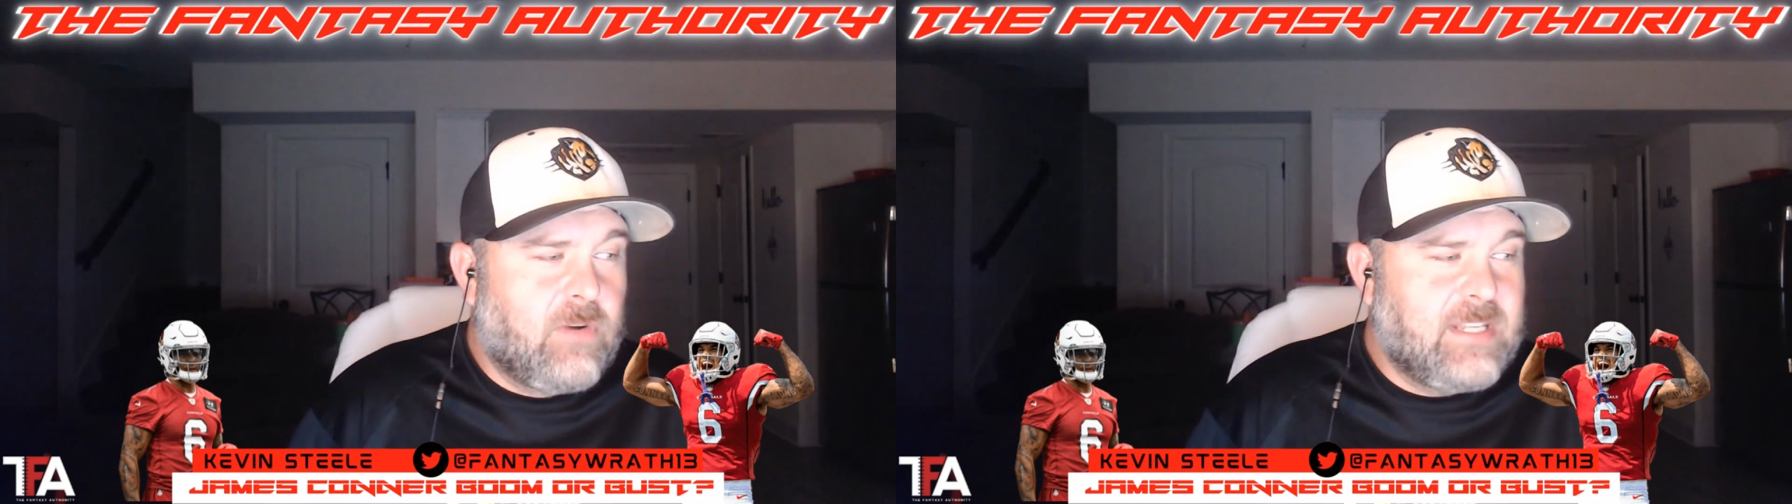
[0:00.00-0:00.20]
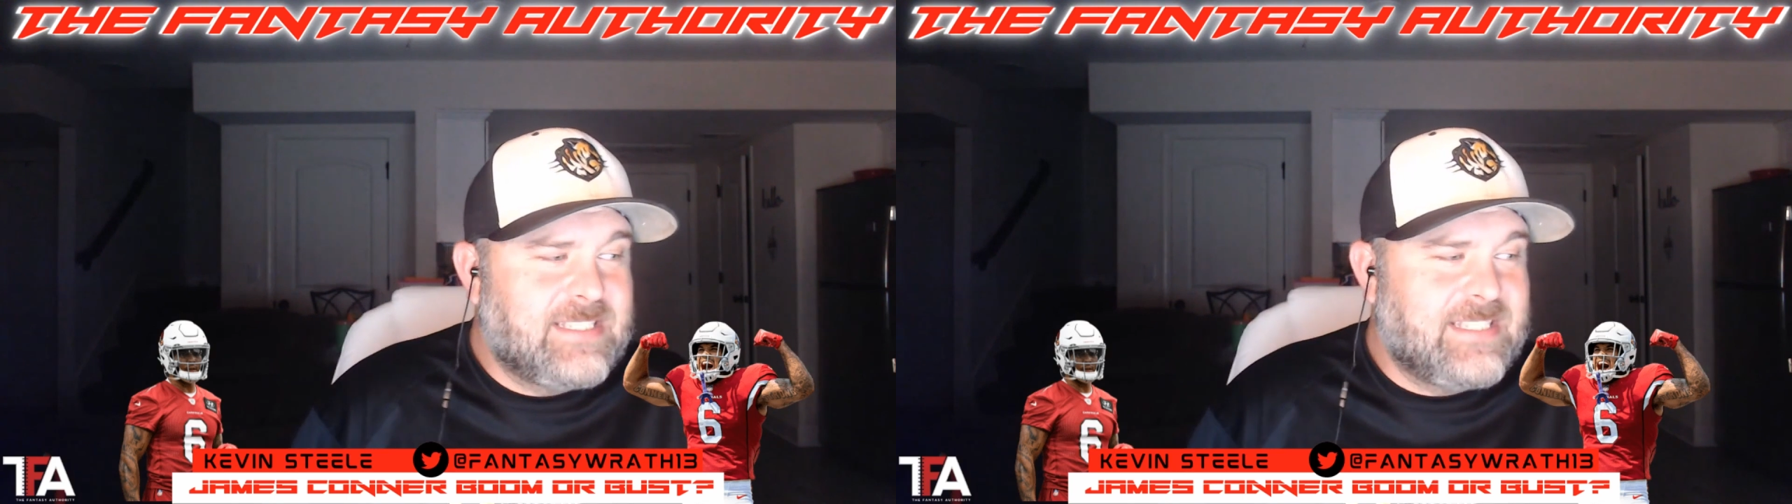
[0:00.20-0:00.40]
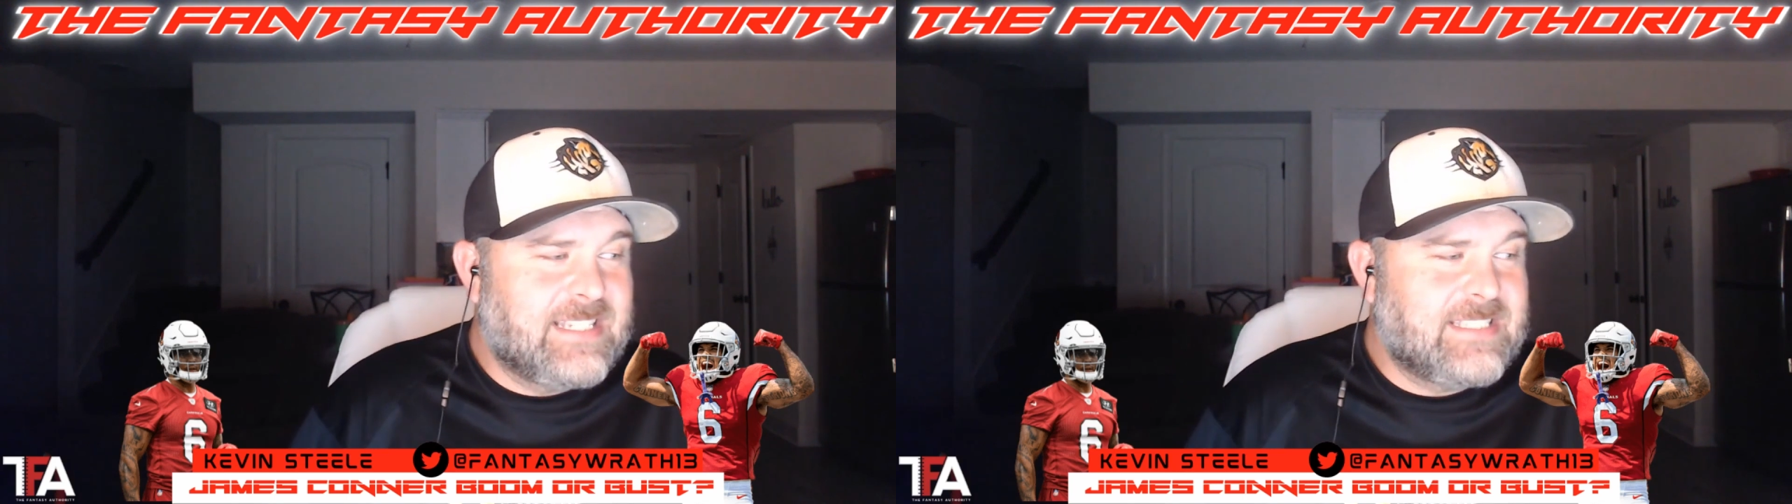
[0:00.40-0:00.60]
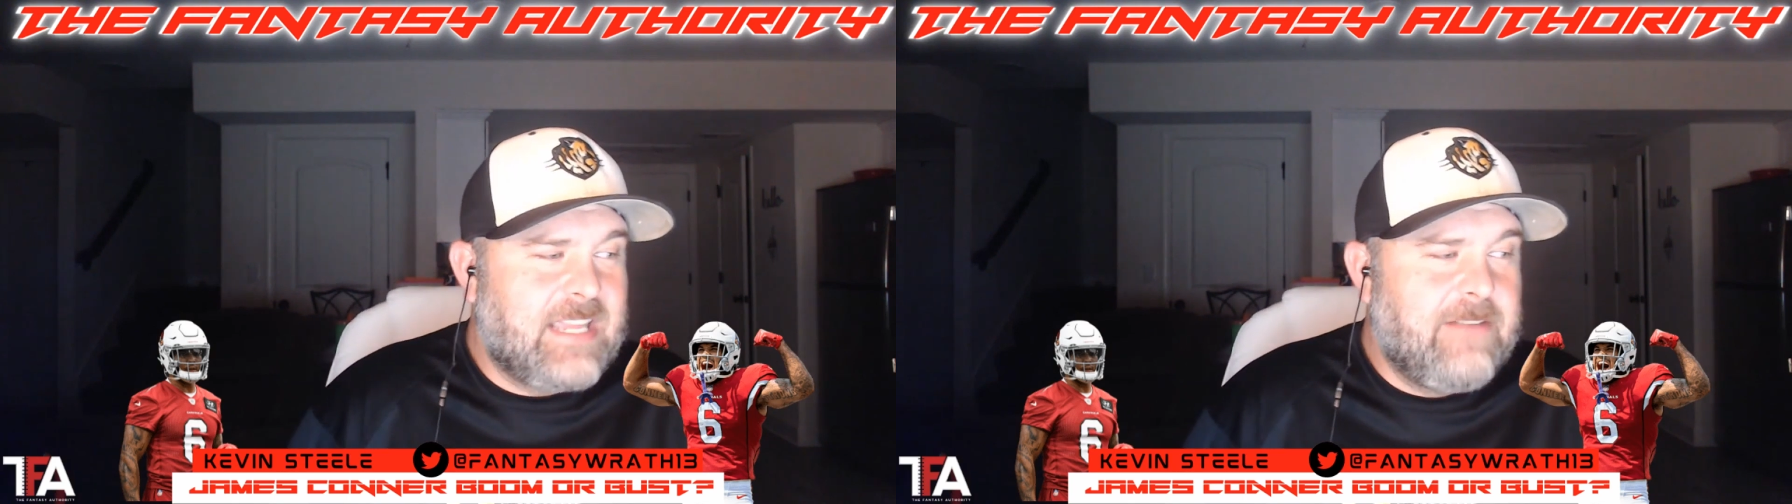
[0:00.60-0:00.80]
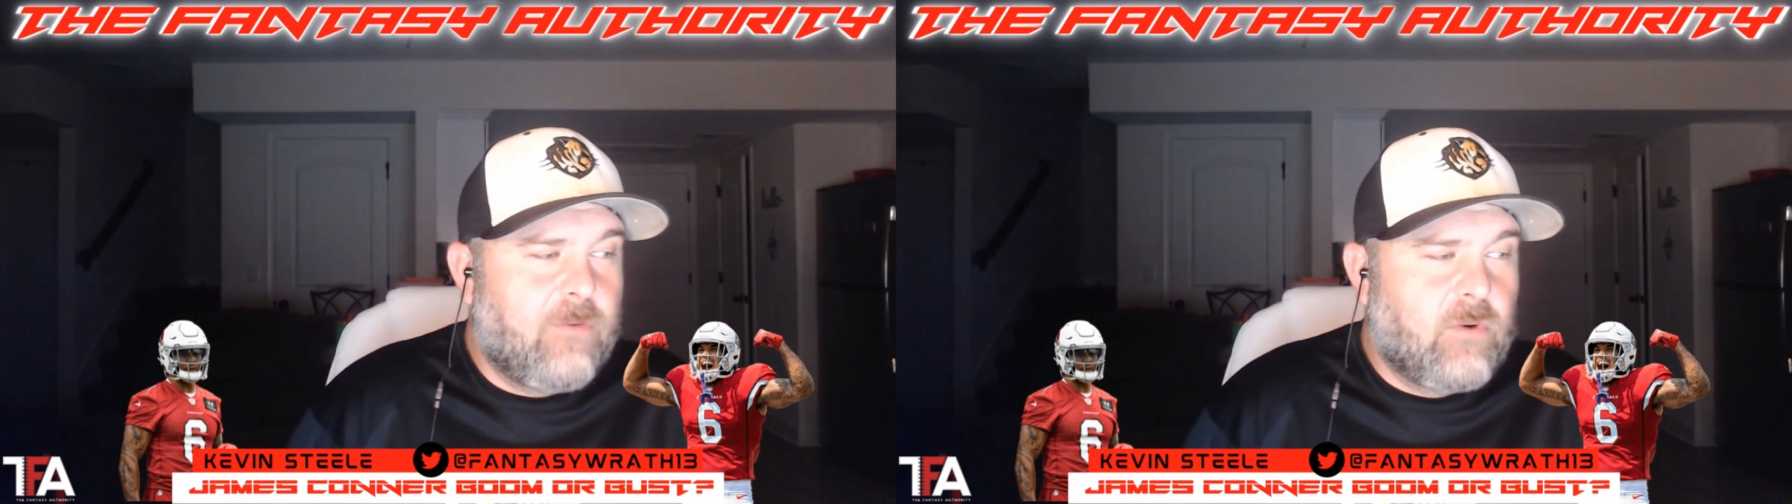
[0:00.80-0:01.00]
46th
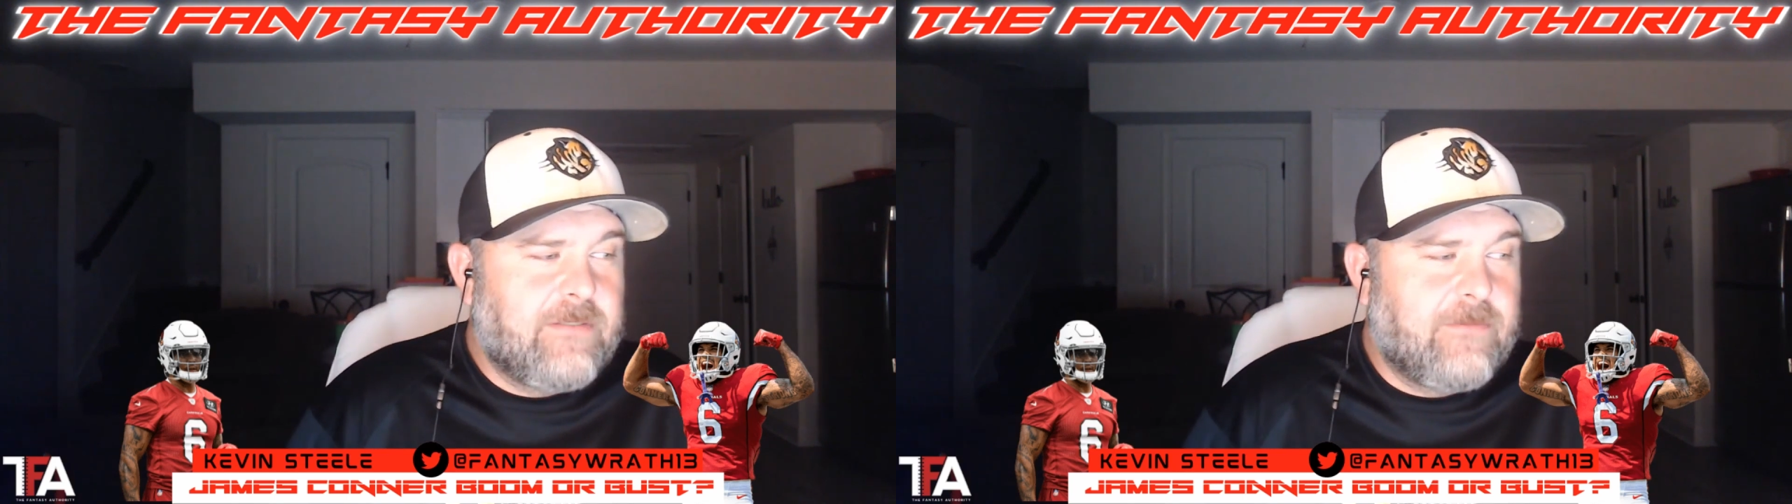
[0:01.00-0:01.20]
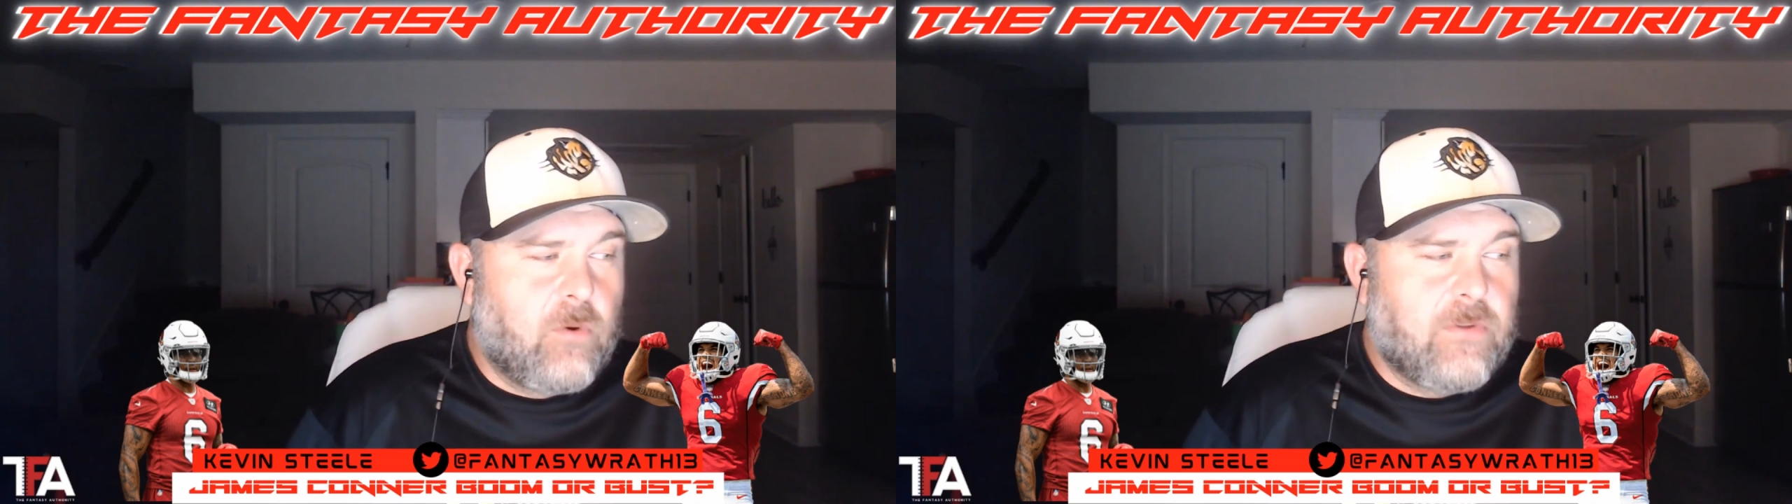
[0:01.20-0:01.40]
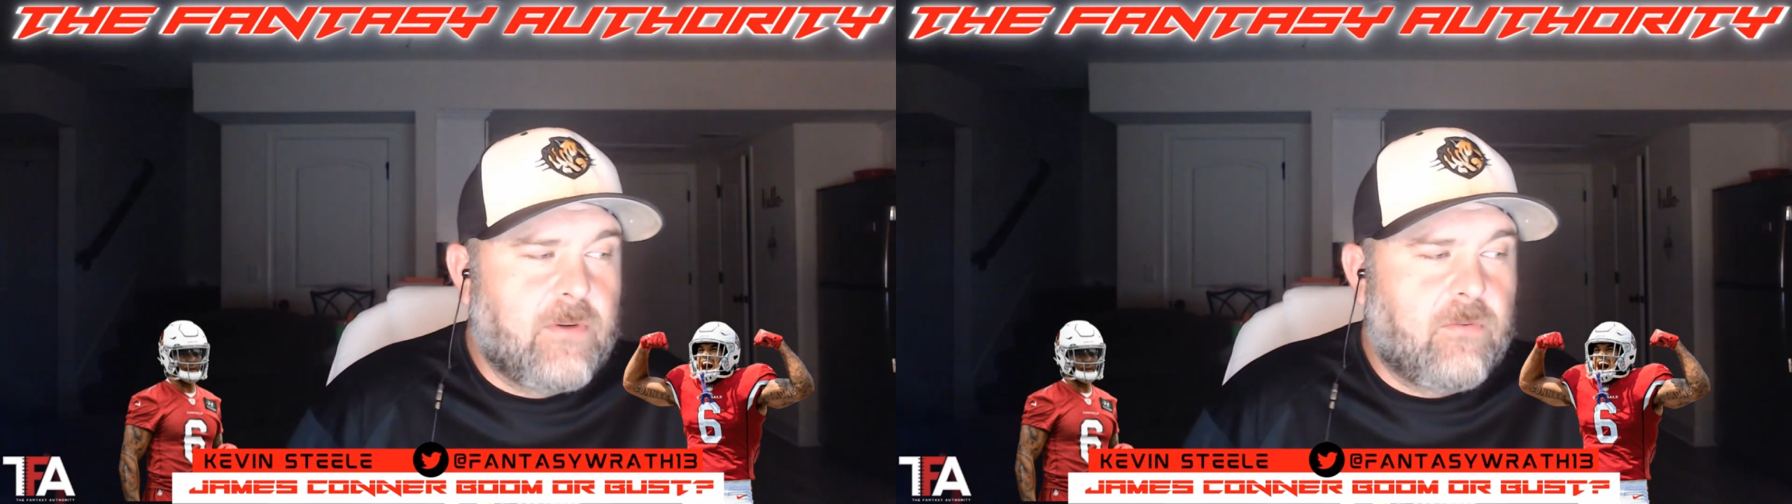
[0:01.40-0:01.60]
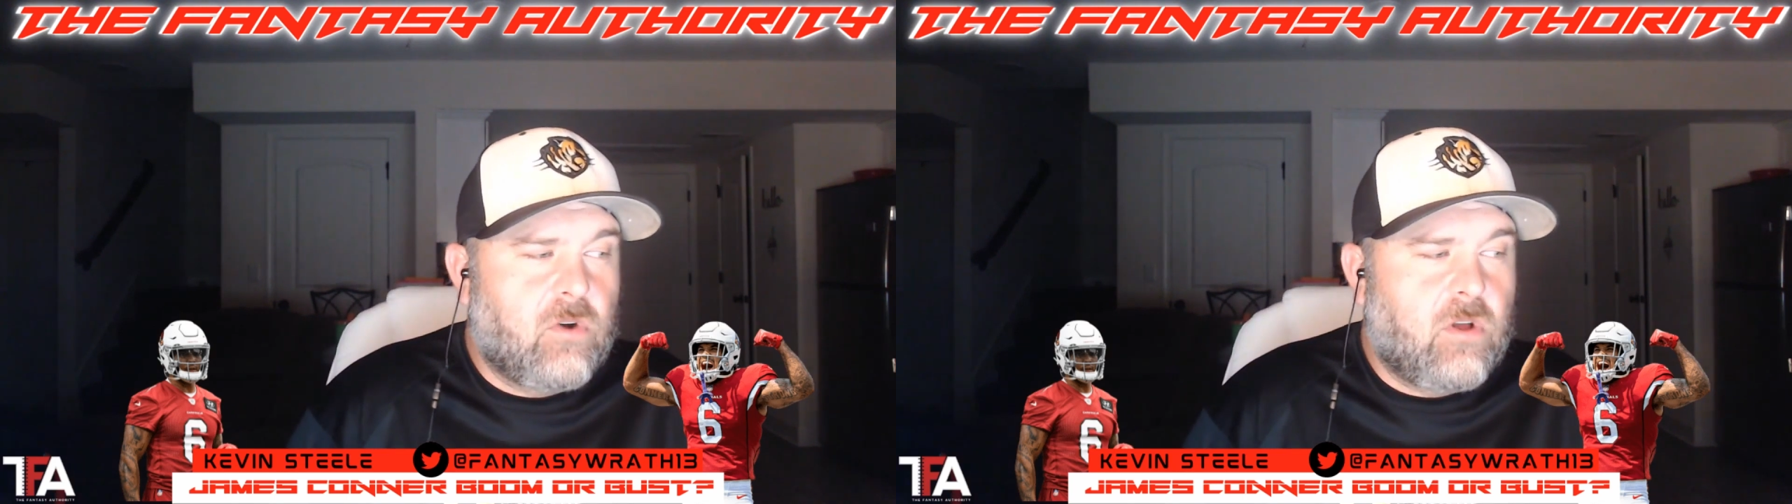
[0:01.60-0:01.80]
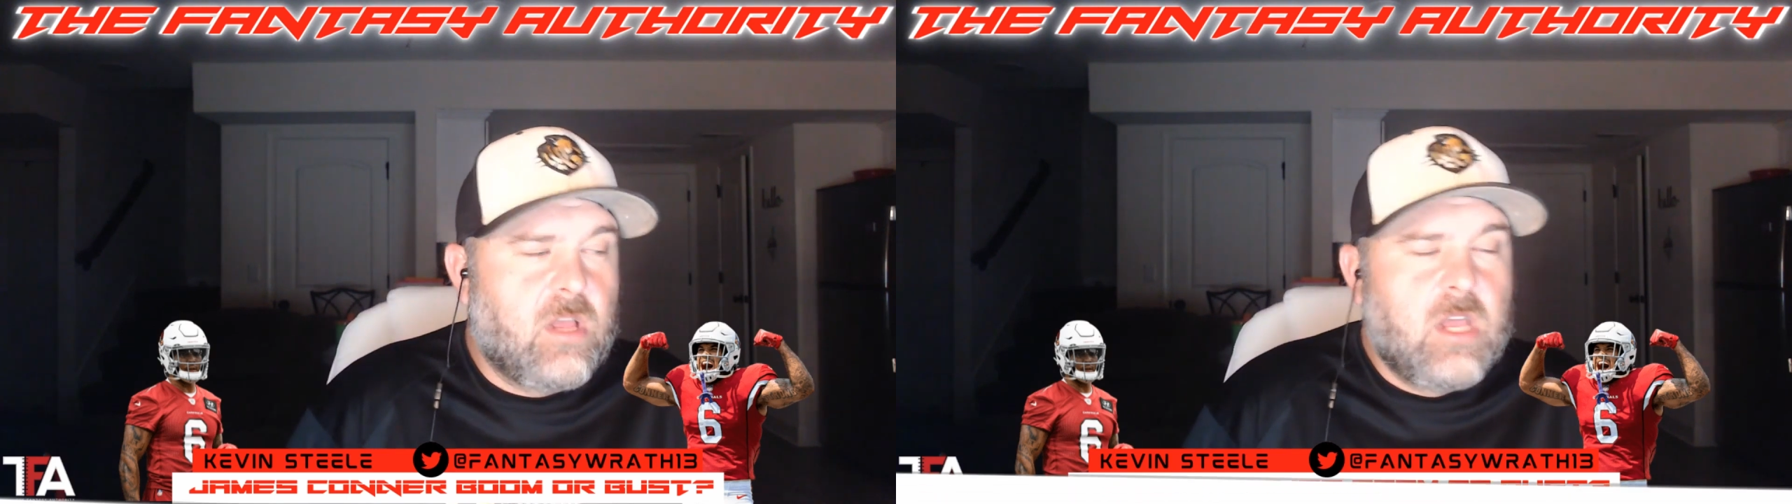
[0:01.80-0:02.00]
and 44th
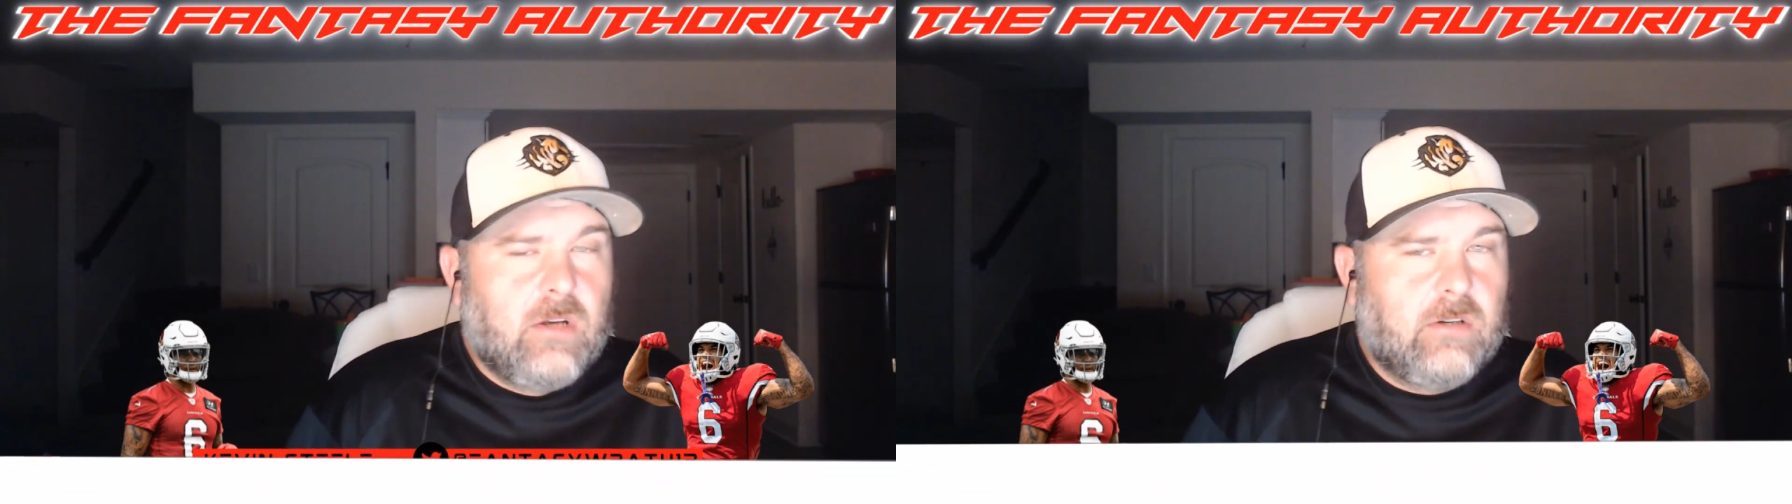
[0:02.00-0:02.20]
overall,